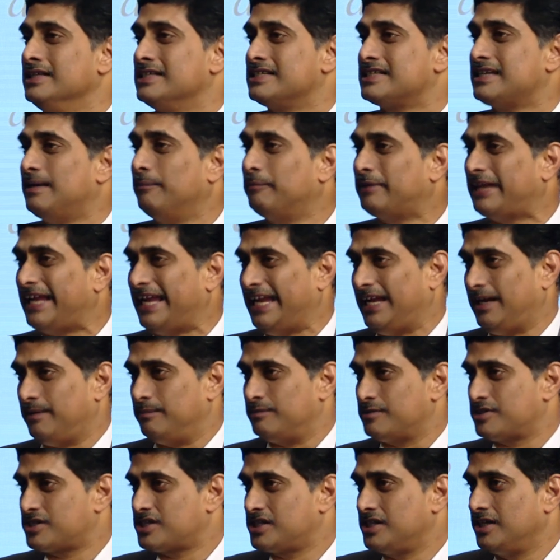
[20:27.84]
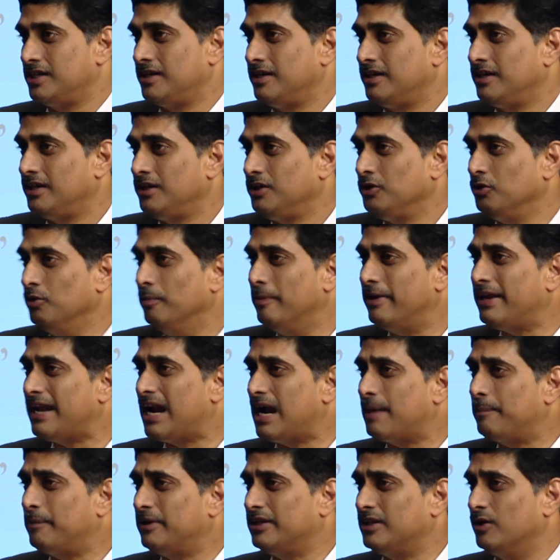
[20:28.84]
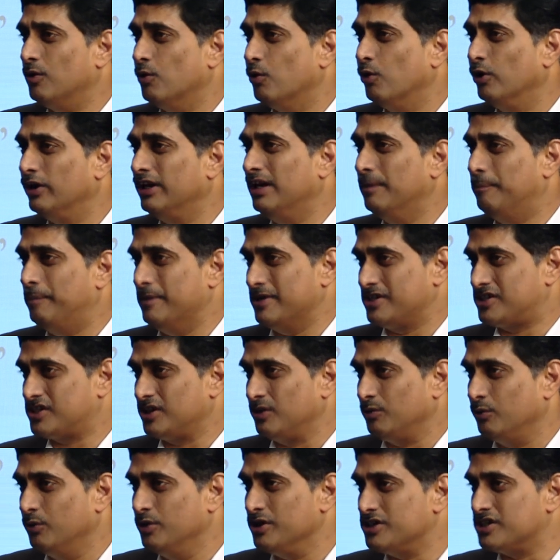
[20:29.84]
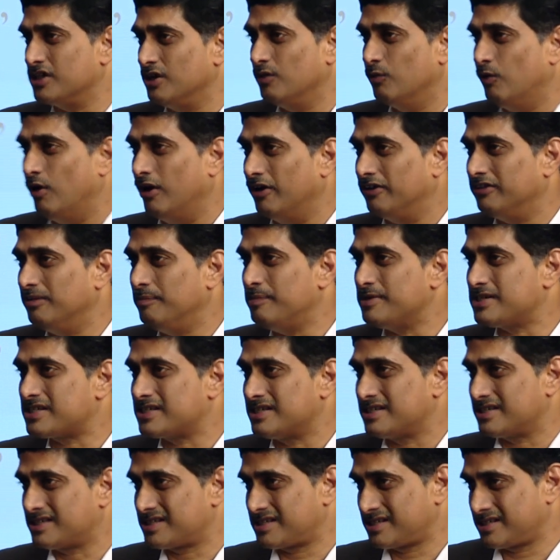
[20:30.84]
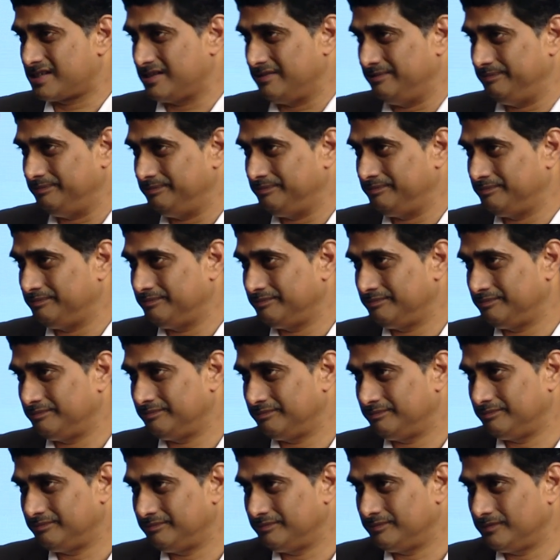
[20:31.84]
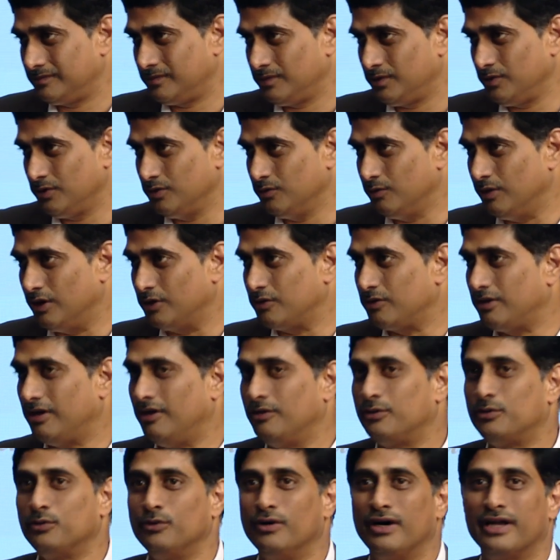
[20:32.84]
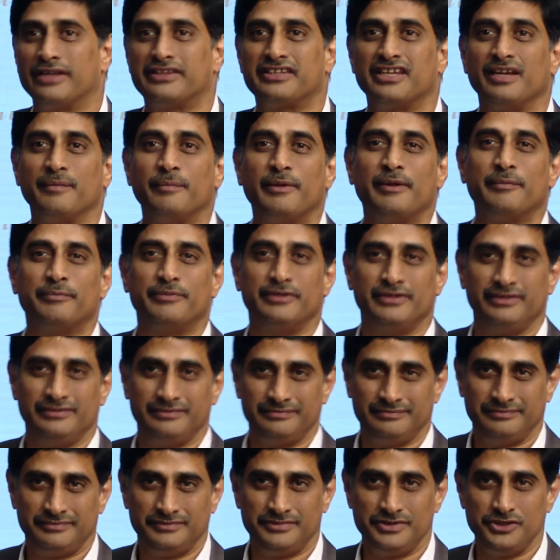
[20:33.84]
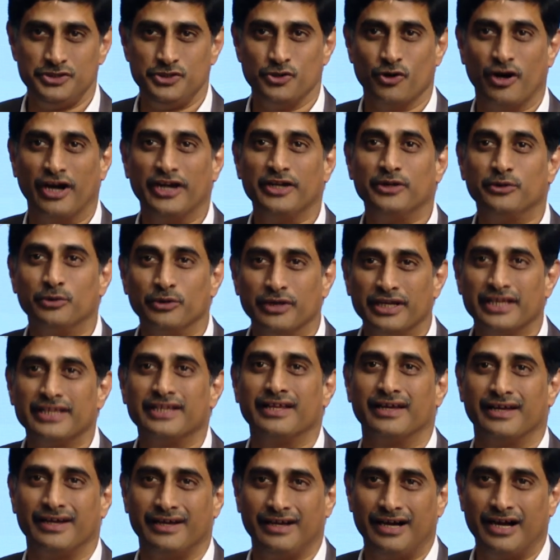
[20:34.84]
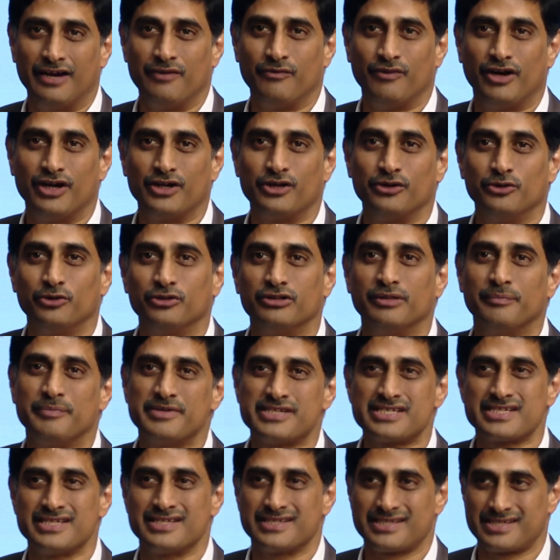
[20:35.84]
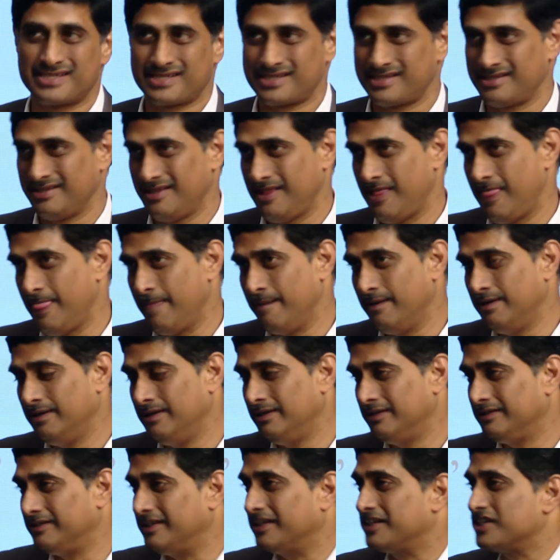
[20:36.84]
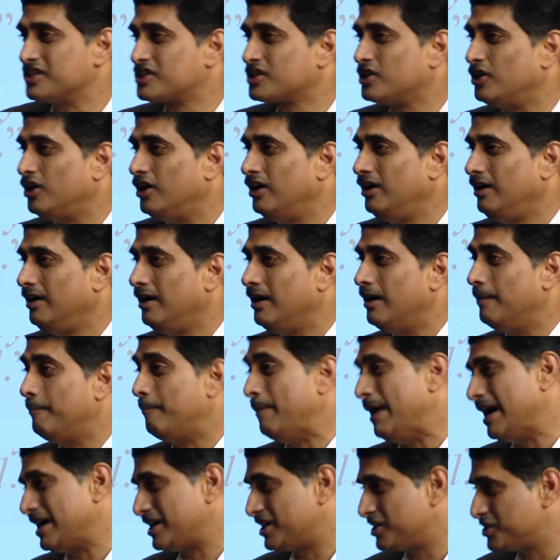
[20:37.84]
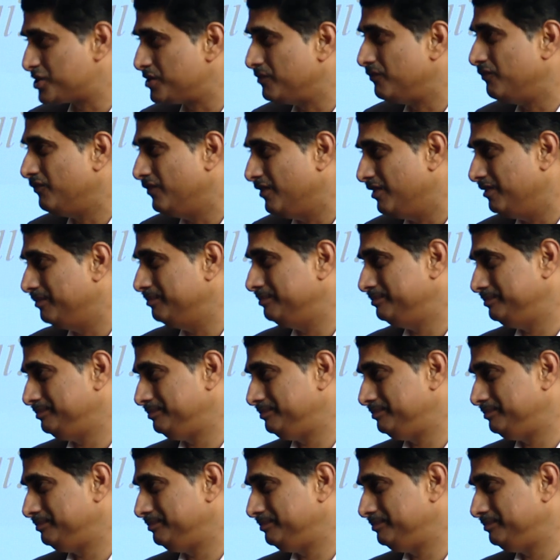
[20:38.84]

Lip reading: Sometimes you may not be the only person who is involved in the business. You want to have 2 or 3 people join together and want to do the business. That is called a partnership form.